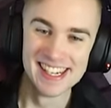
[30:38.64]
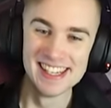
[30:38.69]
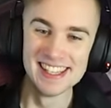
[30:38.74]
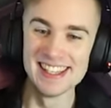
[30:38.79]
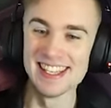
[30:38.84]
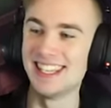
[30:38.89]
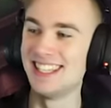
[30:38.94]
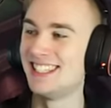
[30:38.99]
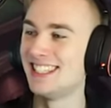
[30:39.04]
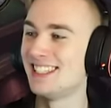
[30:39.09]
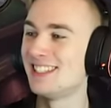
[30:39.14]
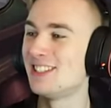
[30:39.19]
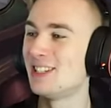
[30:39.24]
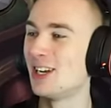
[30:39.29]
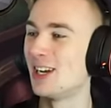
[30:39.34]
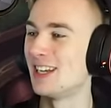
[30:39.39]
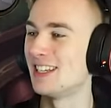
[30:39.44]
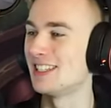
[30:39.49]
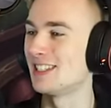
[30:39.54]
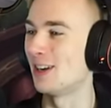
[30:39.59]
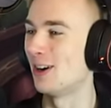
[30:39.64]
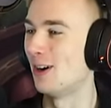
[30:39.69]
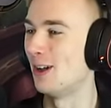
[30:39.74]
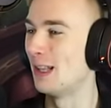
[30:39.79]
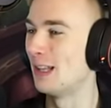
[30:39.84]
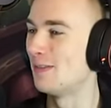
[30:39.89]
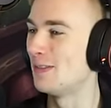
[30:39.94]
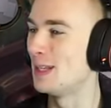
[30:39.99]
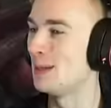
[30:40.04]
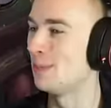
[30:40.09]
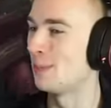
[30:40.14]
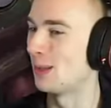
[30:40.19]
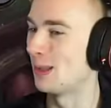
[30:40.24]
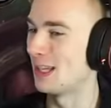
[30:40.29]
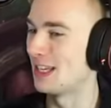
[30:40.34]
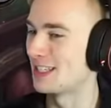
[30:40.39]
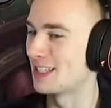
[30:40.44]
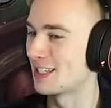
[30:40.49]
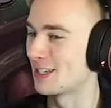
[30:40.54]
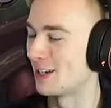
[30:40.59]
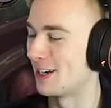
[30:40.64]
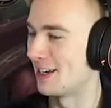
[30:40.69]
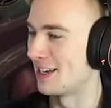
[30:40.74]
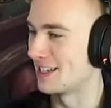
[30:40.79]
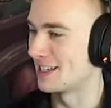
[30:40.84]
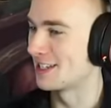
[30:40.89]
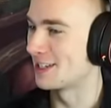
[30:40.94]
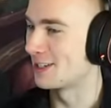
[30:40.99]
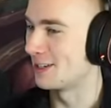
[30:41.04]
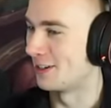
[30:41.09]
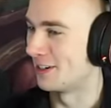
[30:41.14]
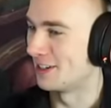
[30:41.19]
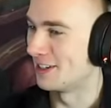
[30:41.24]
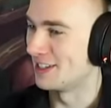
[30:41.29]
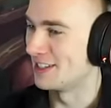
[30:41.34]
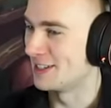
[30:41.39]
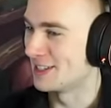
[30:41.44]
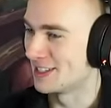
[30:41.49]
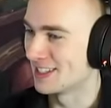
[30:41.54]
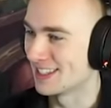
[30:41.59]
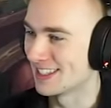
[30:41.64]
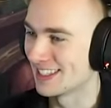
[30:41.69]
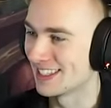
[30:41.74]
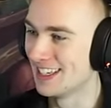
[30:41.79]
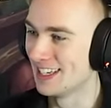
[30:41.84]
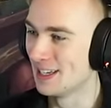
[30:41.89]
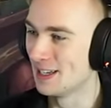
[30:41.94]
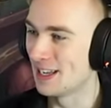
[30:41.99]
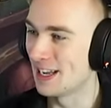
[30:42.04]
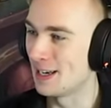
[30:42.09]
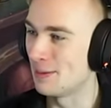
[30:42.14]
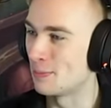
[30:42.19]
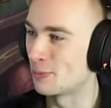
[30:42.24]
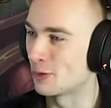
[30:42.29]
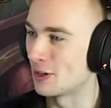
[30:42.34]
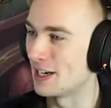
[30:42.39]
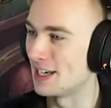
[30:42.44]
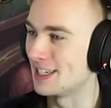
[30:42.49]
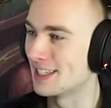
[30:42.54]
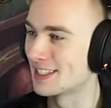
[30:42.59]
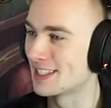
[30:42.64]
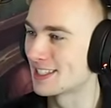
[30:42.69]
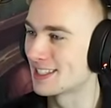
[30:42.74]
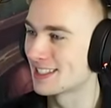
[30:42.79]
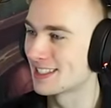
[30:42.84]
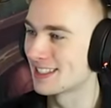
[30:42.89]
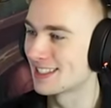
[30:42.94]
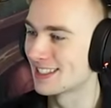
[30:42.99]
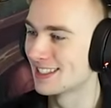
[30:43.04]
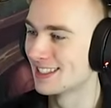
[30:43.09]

This is just all of the plus cost cards and pranks.